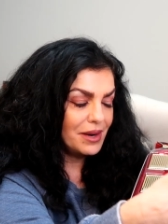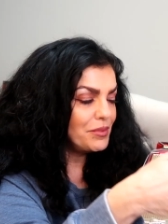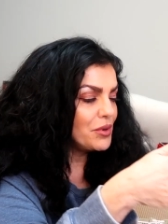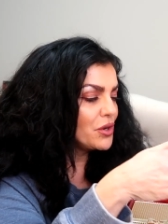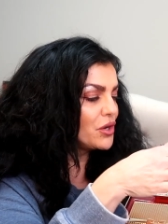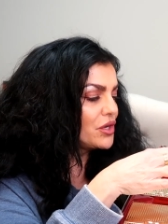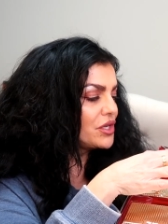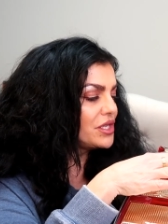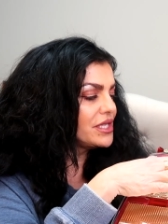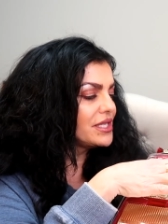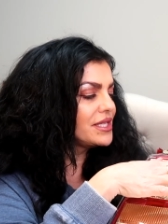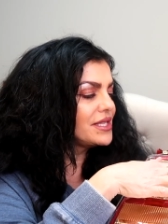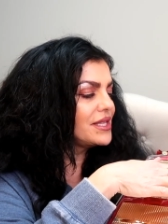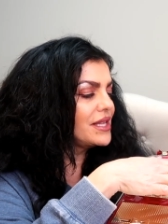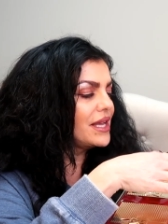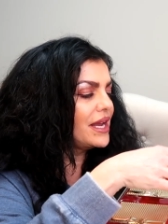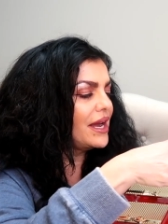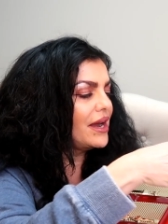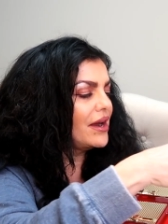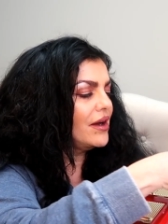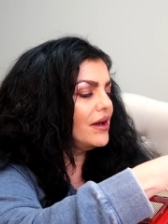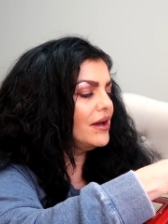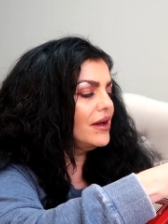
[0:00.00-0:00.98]
purchased
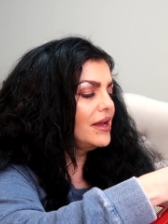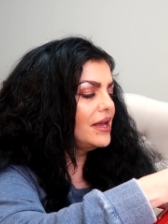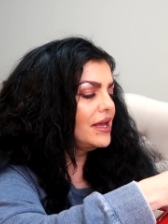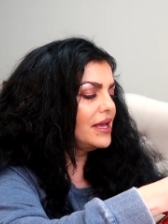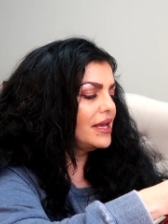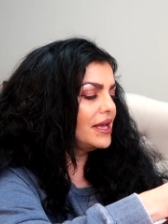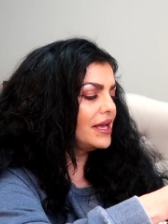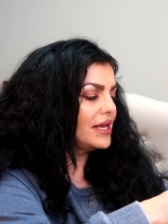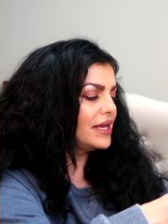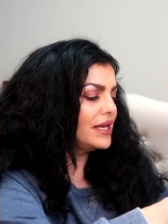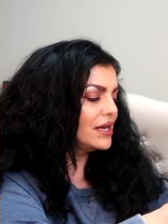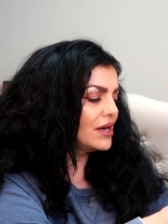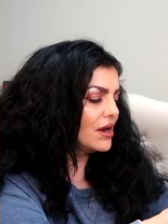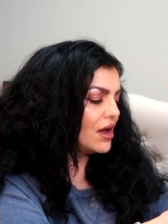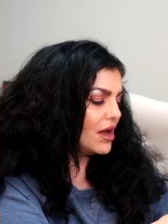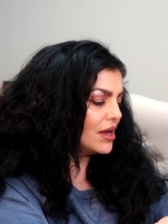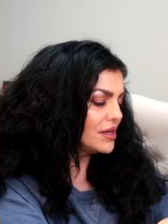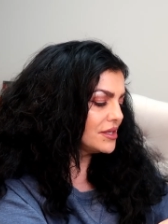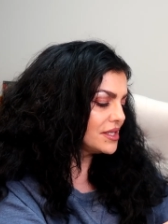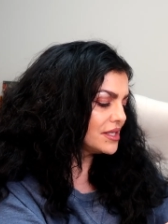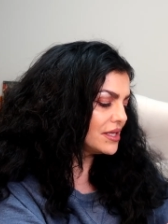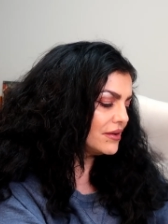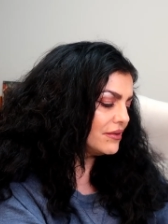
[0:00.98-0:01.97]
there. It
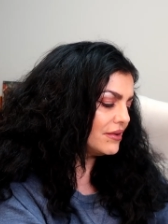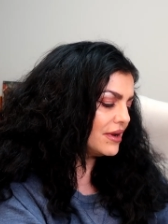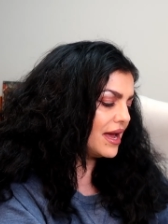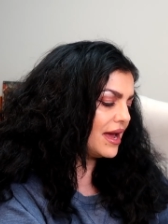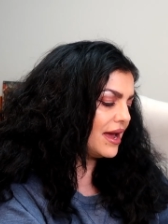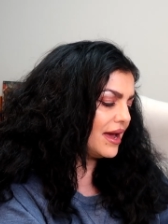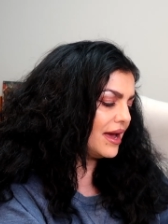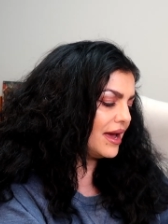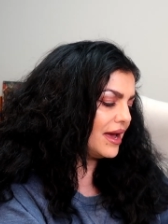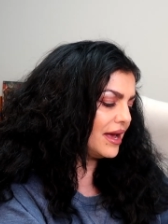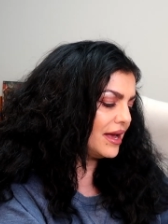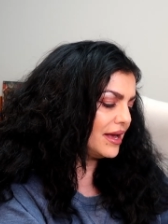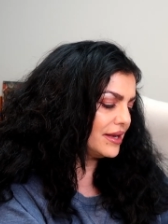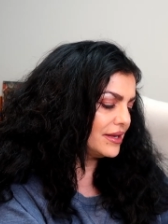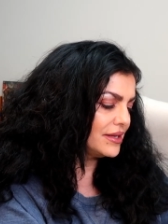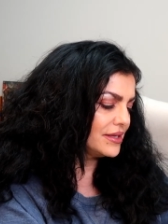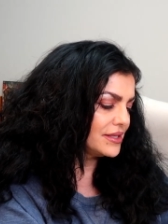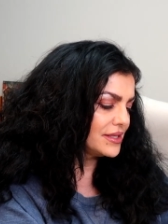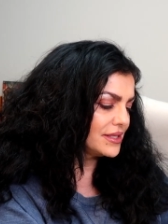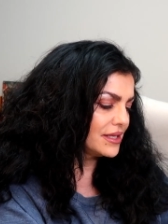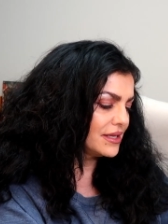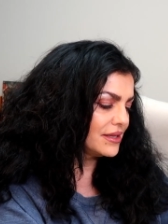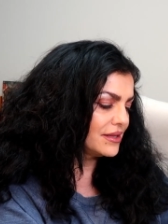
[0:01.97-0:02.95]
also
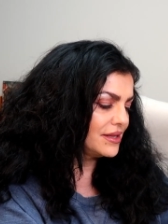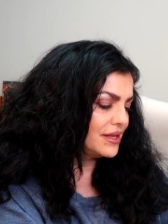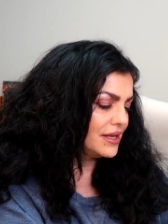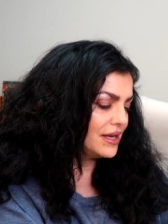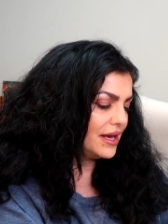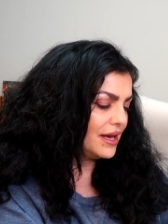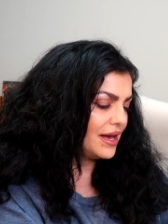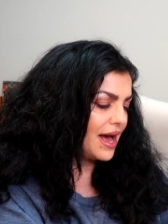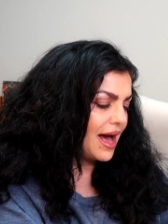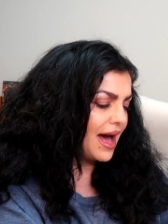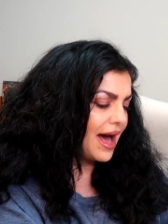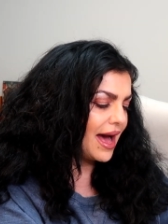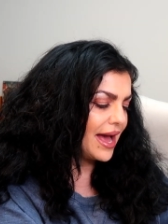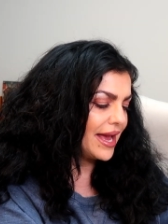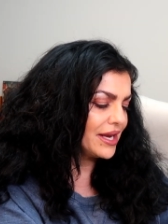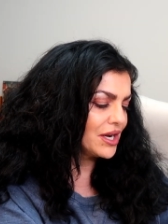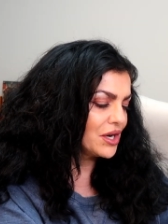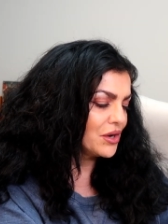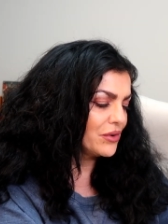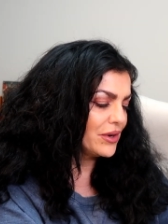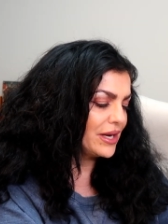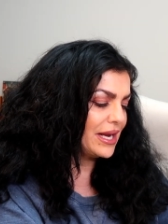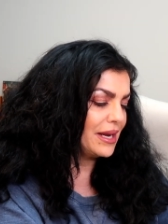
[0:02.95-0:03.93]
has the
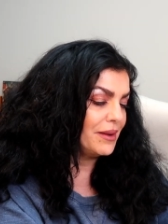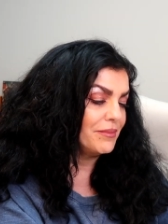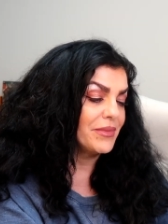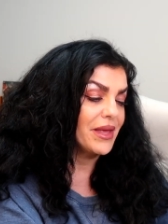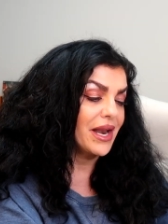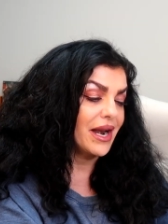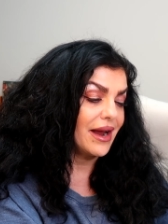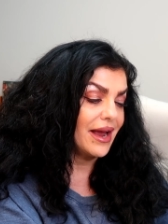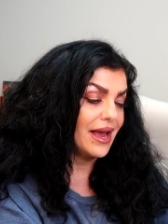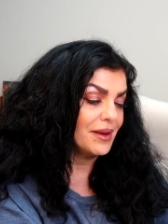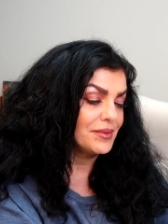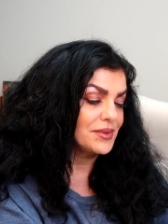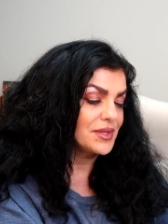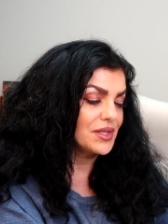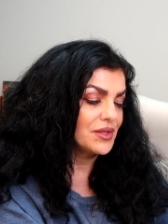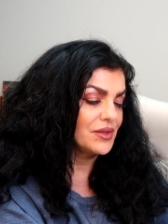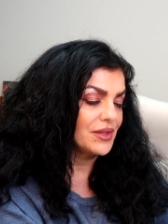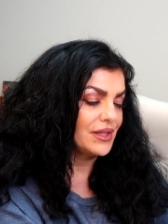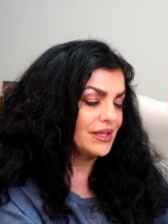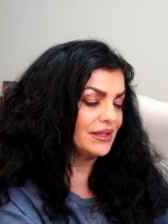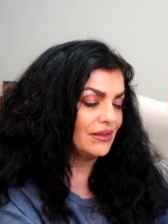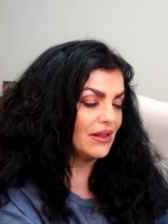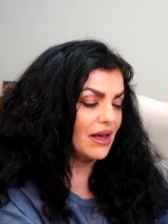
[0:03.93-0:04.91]
eye cream that I
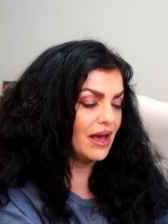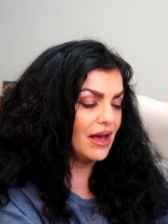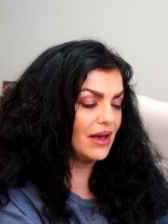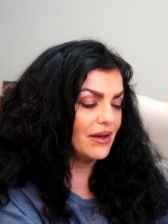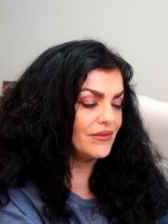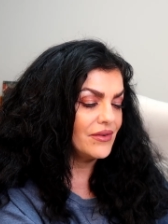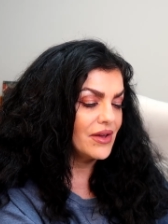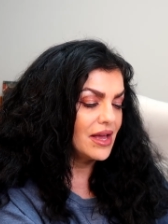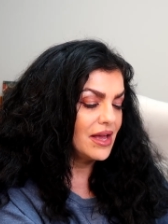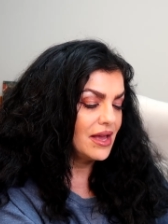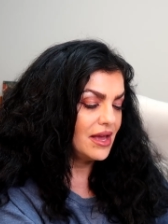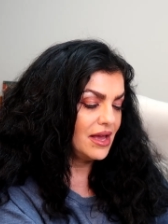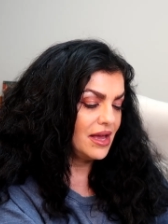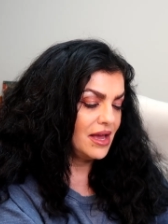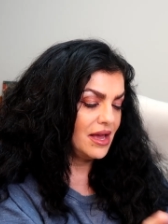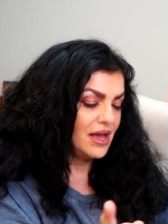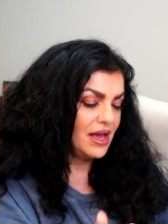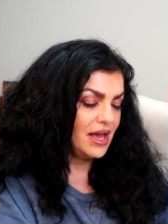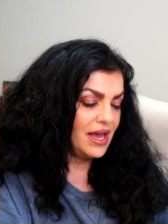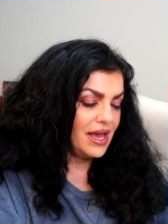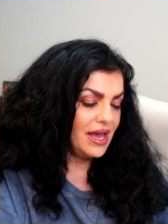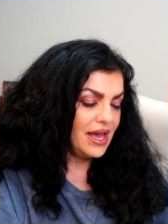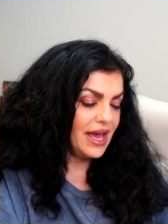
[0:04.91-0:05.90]
absolutely love.
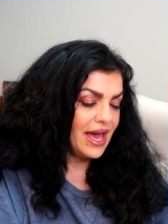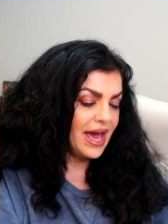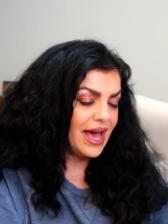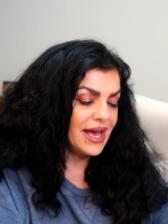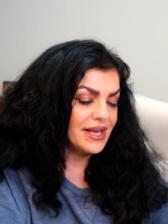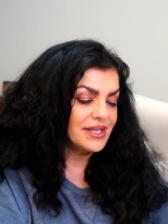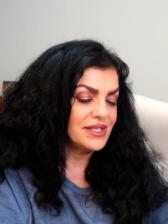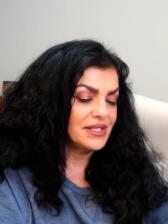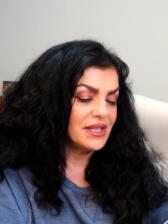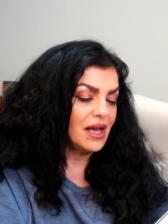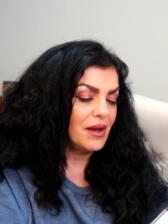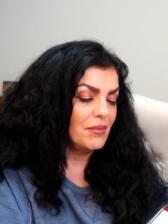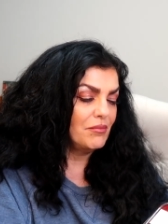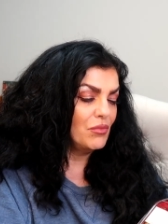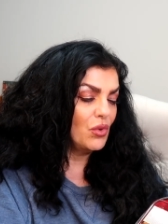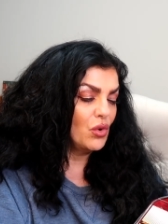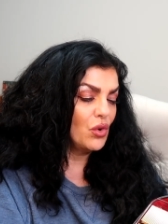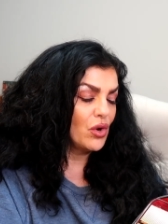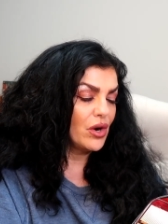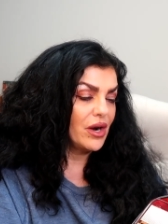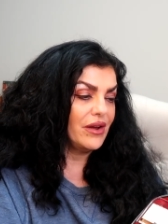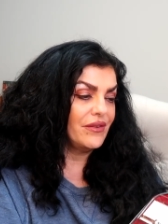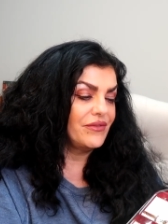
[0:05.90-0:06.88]
It has
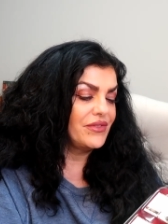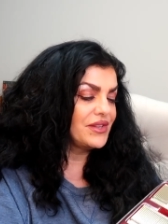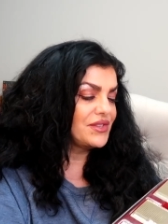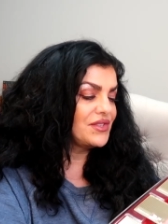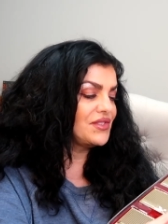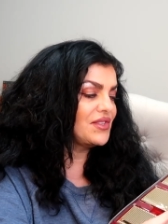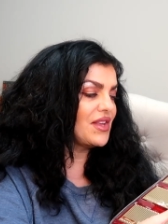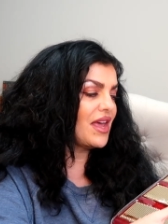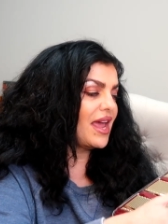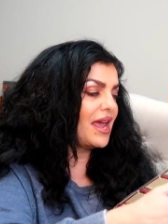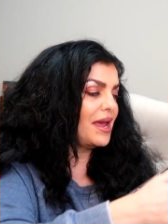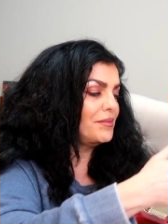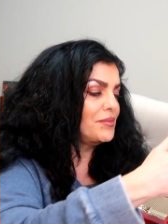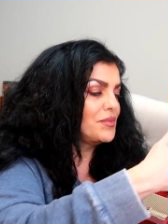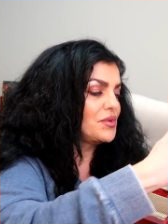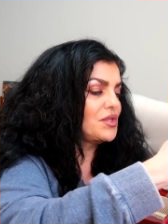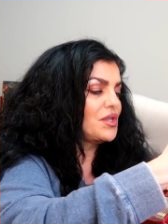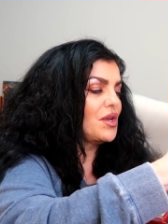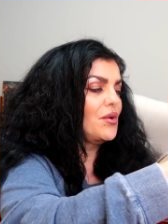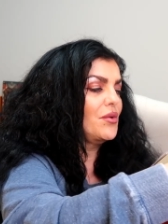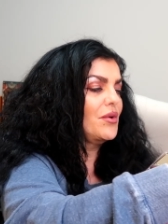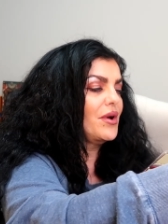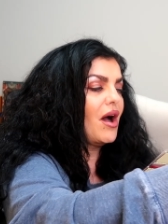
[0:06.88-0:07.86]
more of the same.
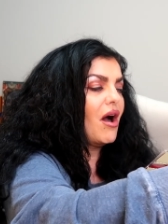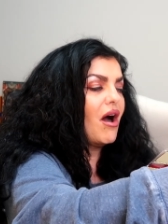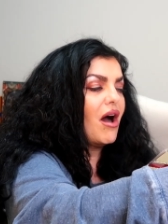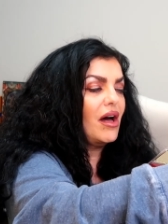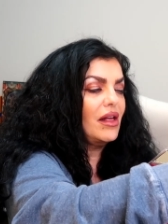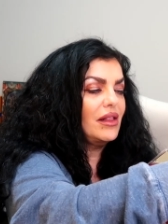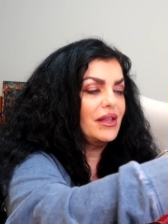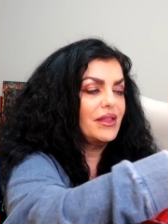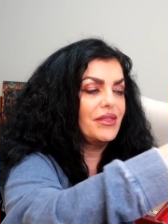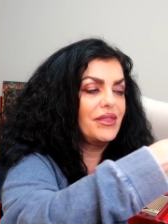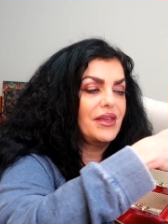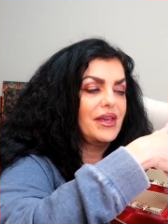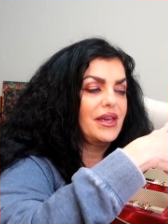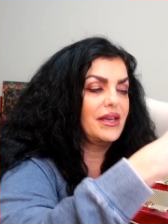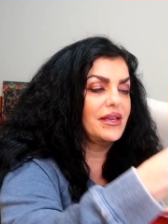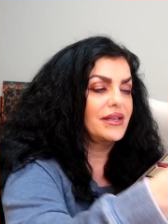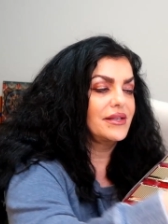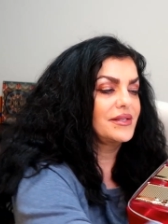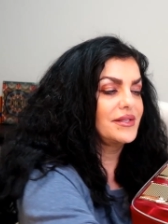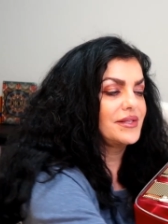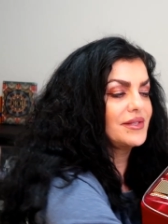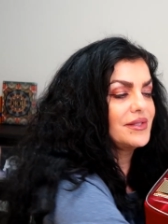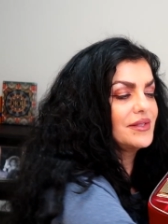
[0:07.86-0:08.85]
So all of
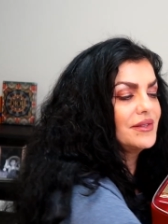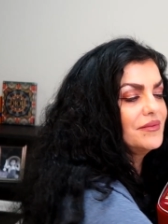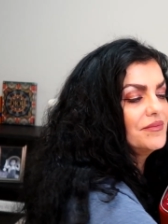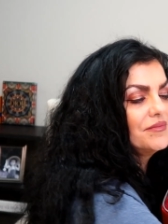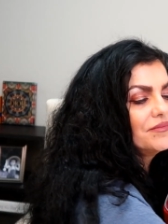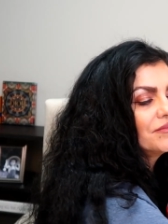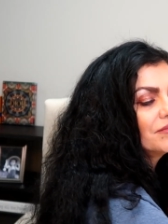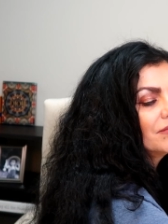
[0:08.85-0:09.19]
this